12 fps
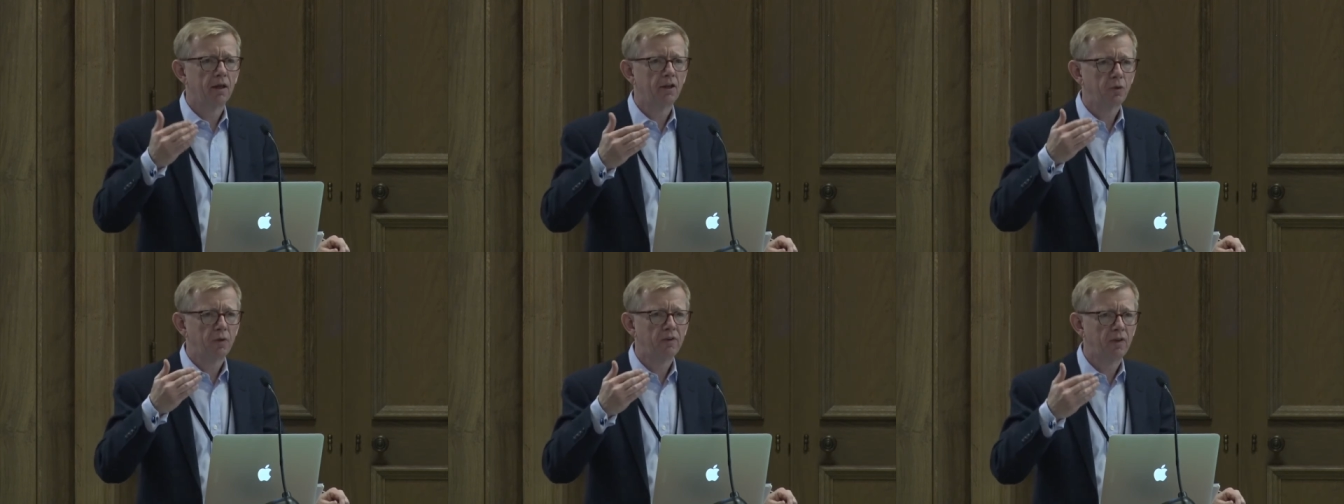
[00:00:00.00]

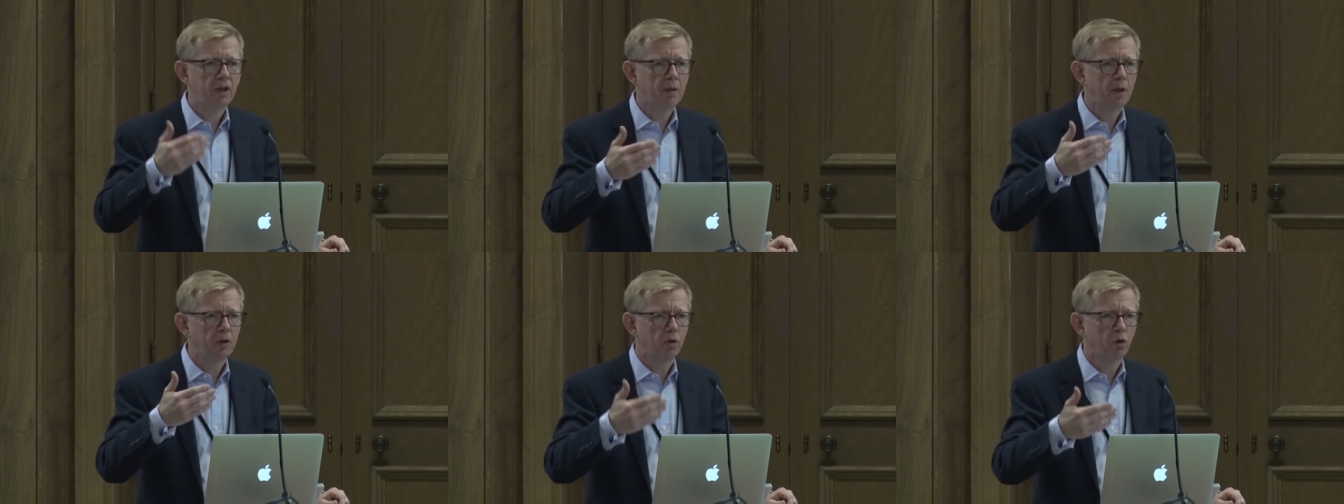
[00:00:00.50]
as we think
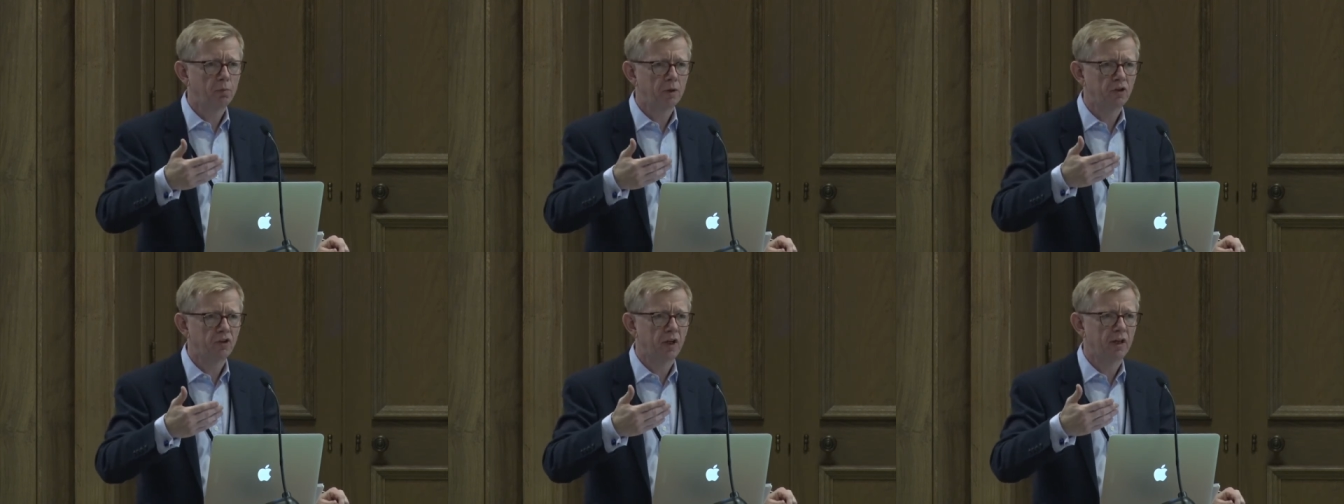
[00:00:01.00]
about
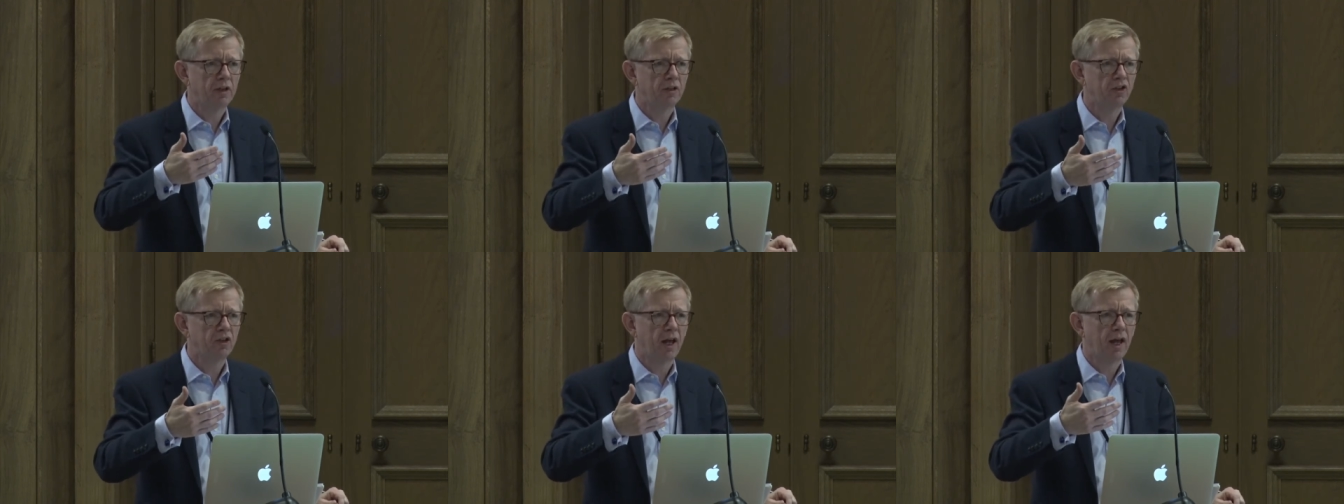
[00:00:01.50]
open
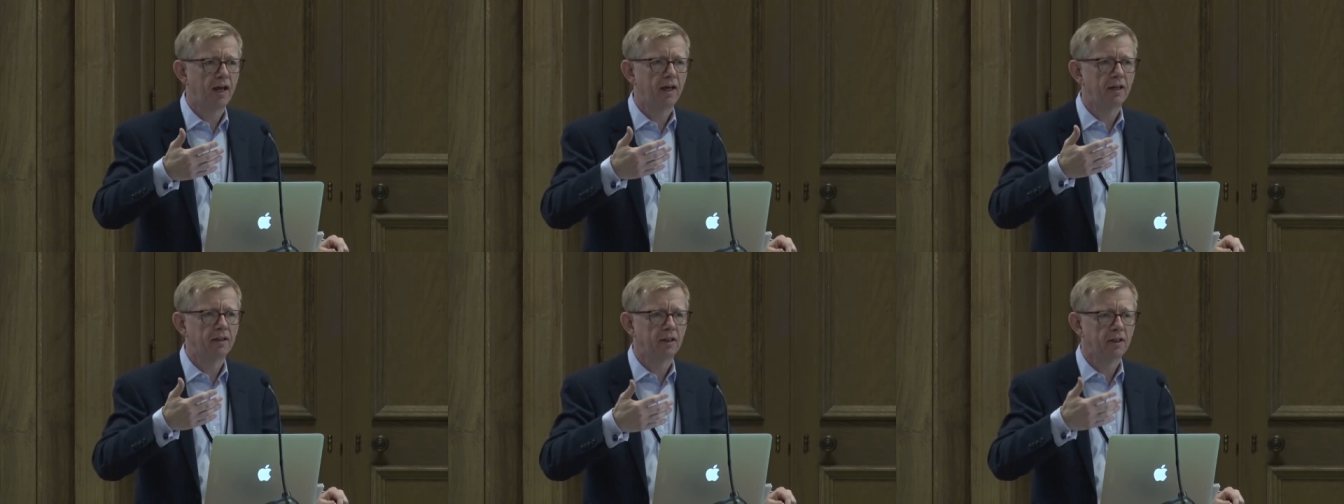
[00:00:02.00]
science
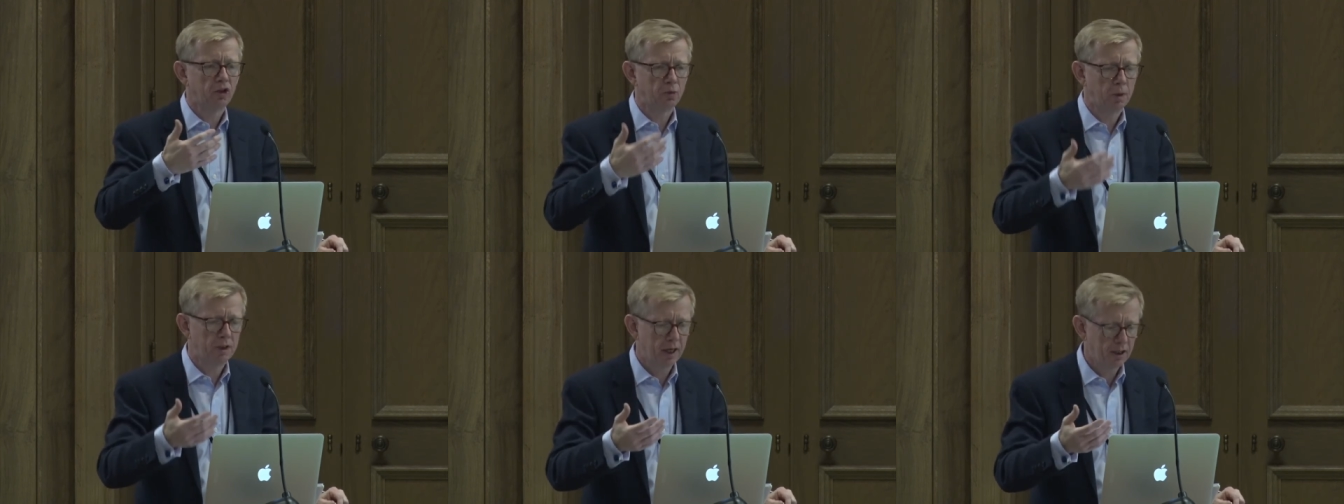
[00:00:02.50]
and its
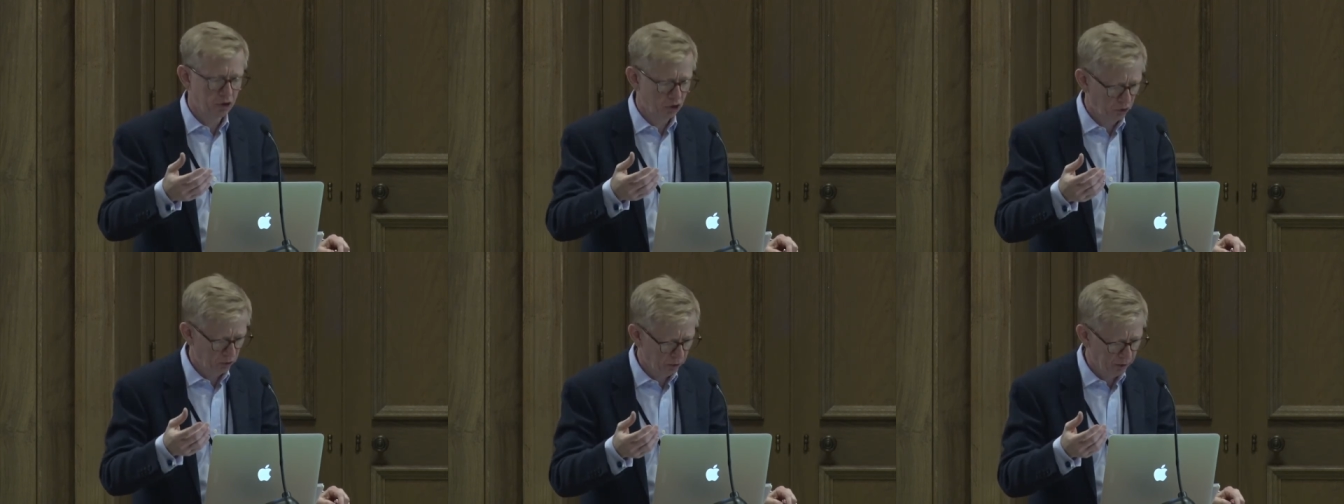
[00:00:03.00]

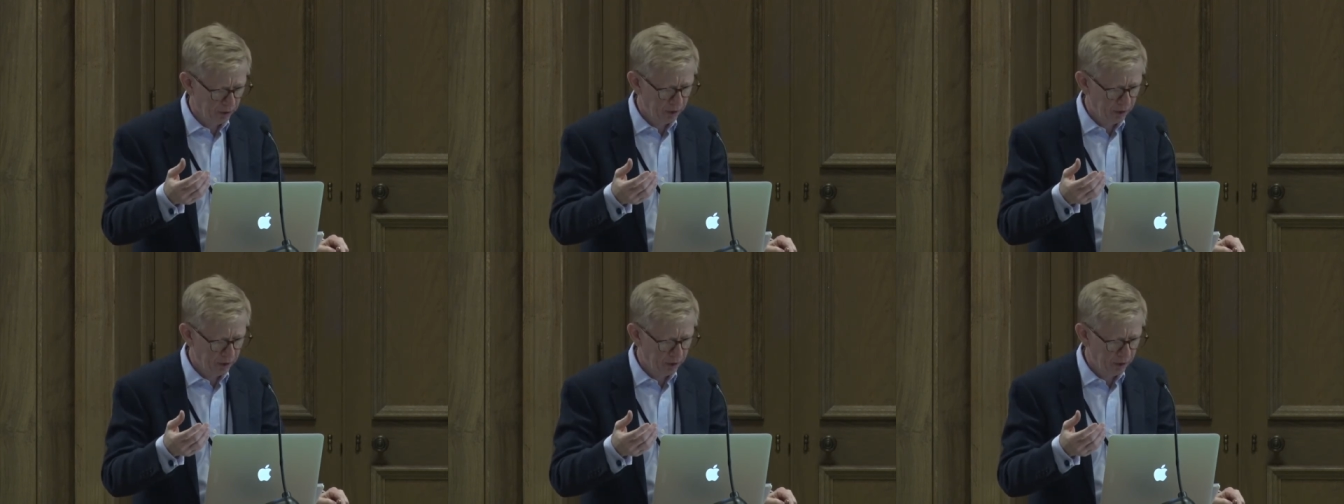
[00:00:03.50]
potential,